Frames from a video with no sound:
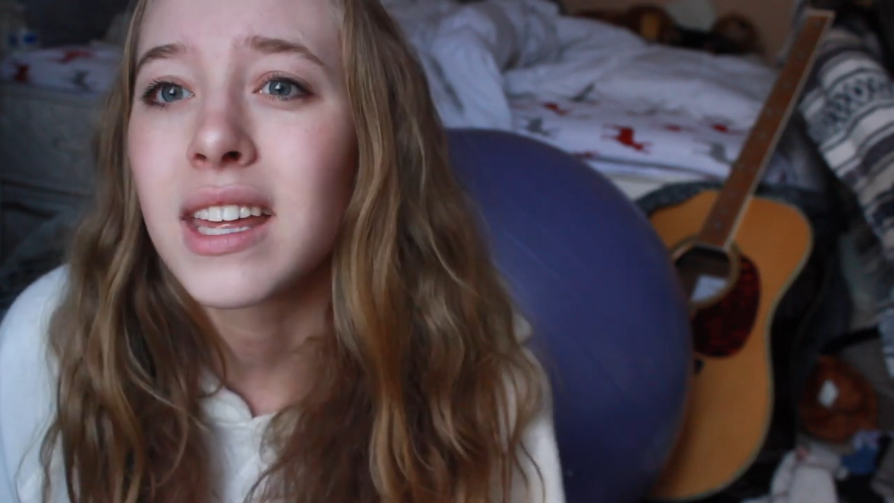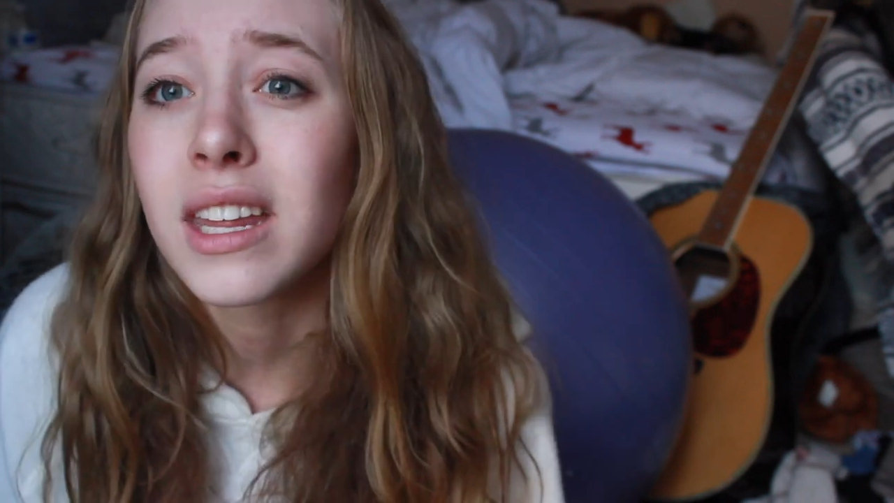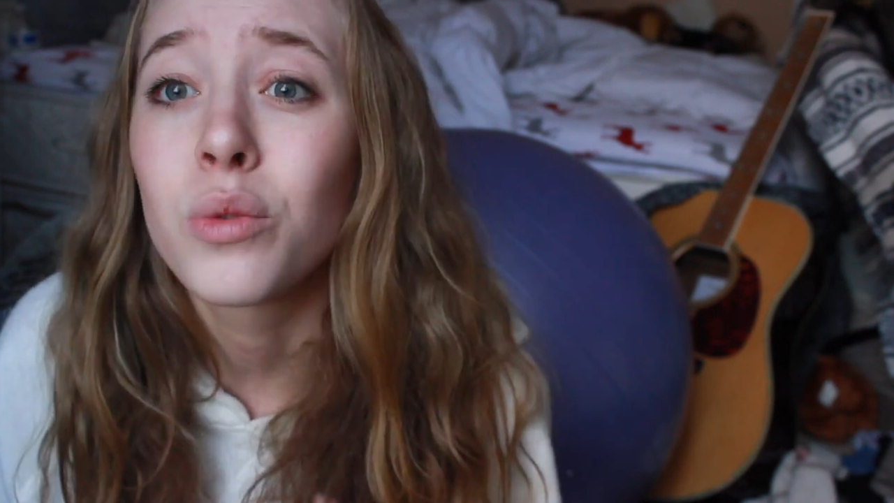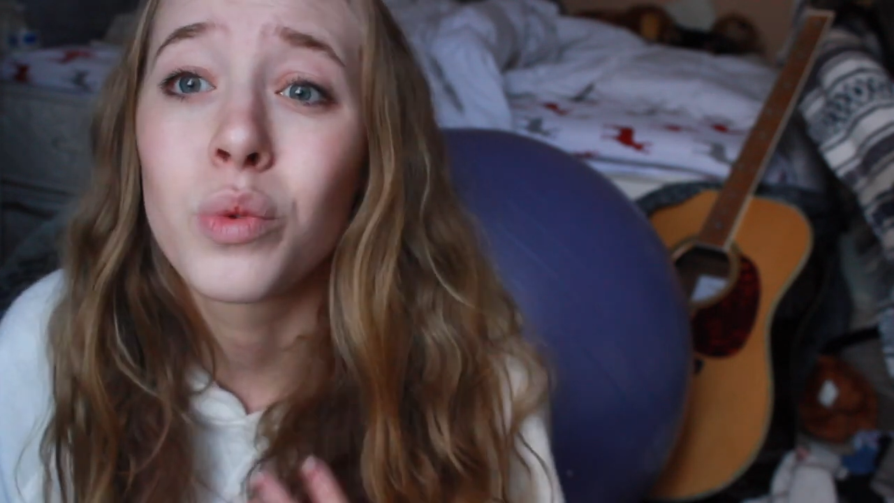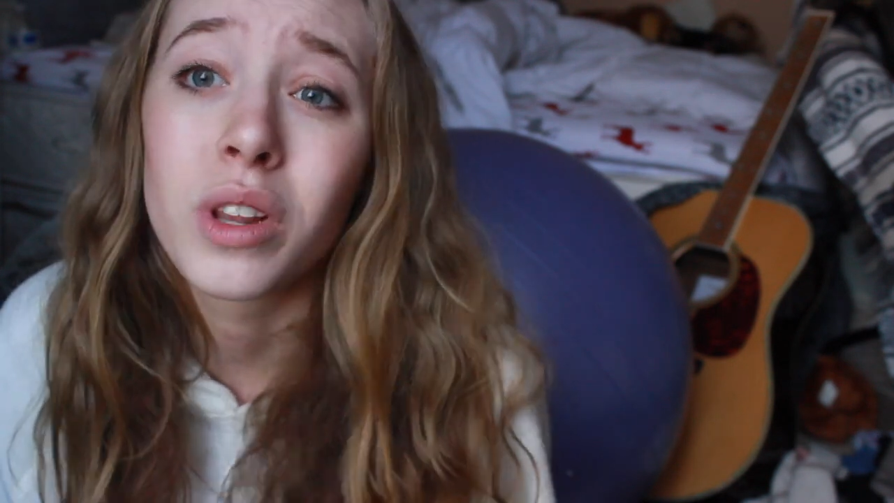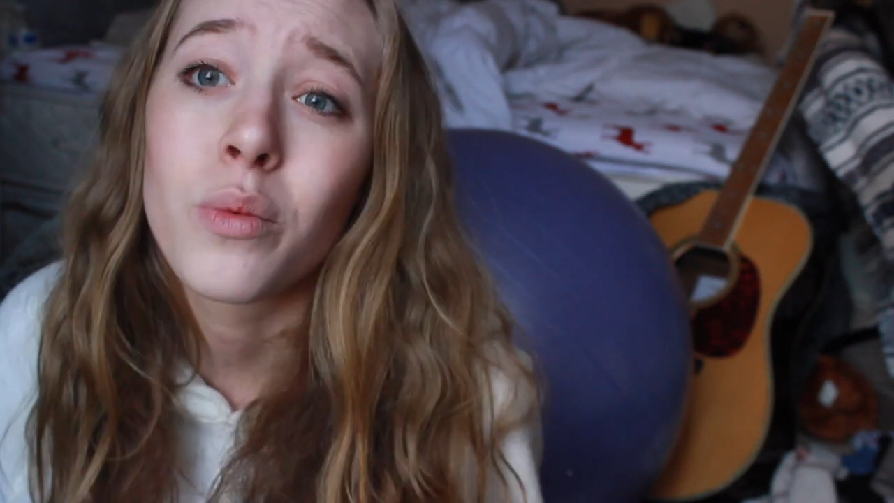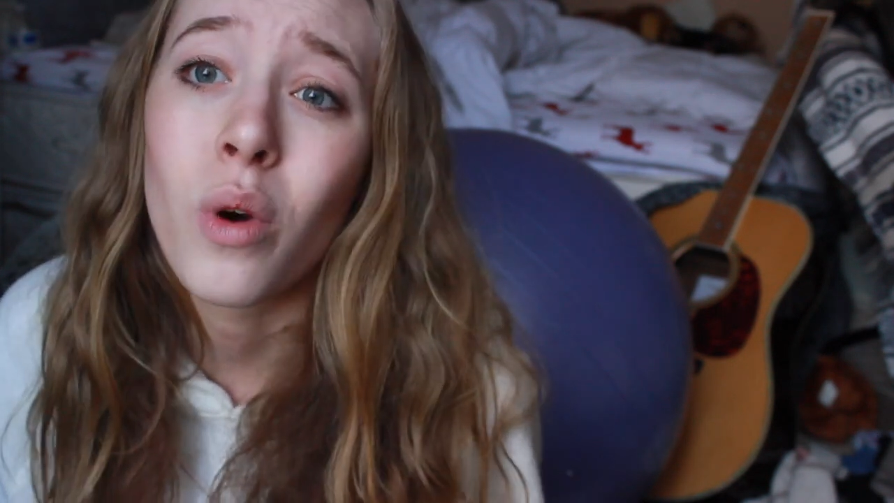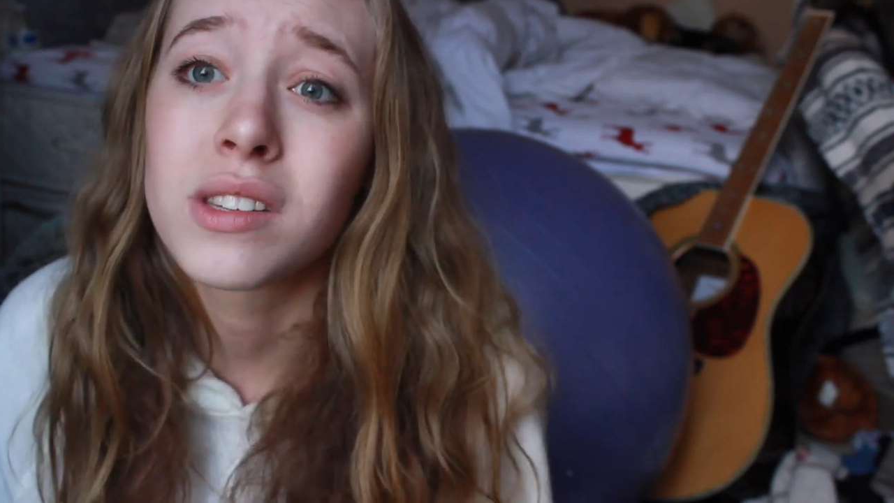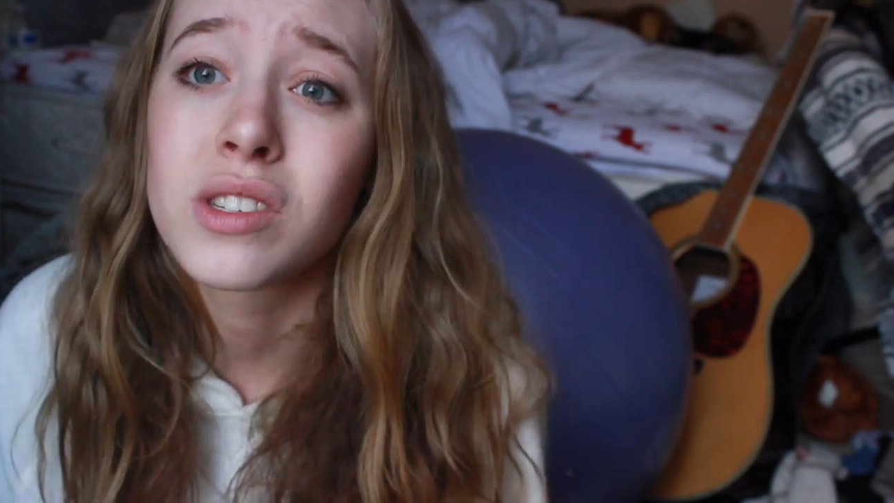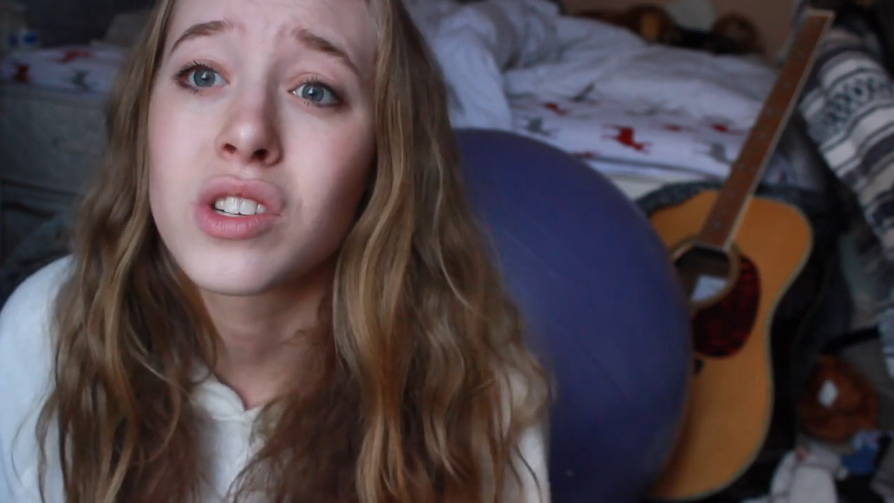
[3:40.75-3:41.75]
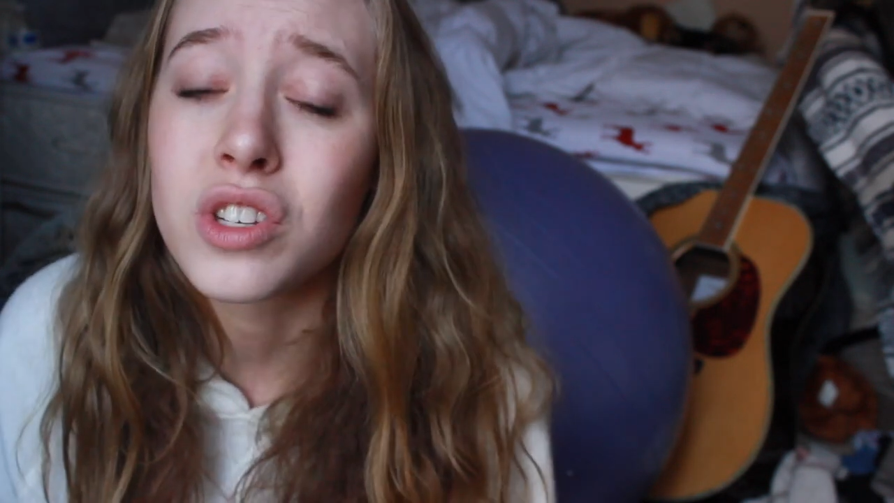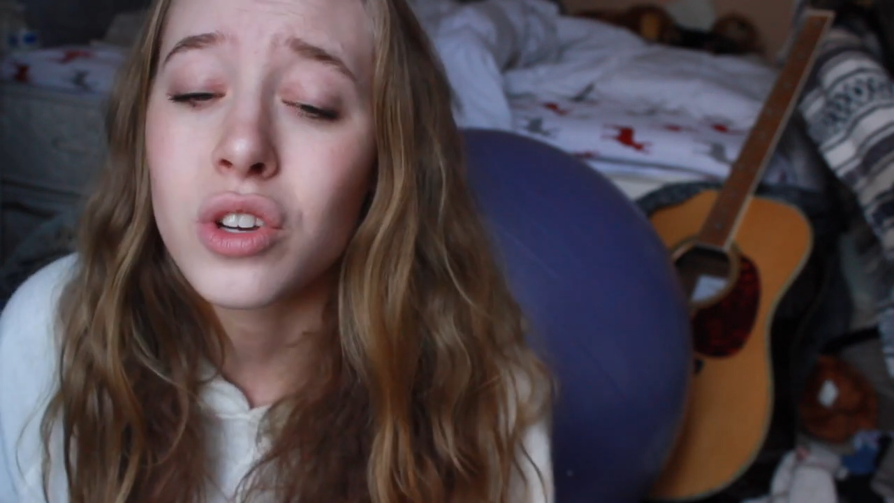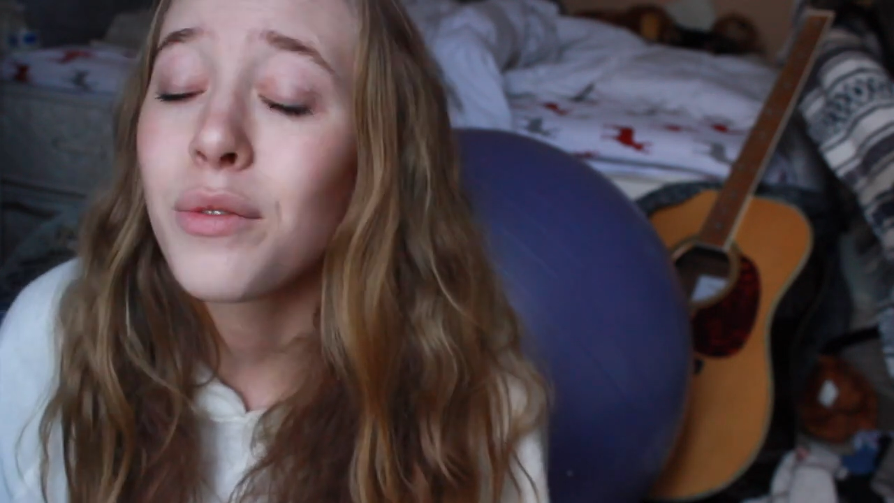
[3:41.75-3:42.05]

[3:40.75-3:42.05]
that he really wants to do.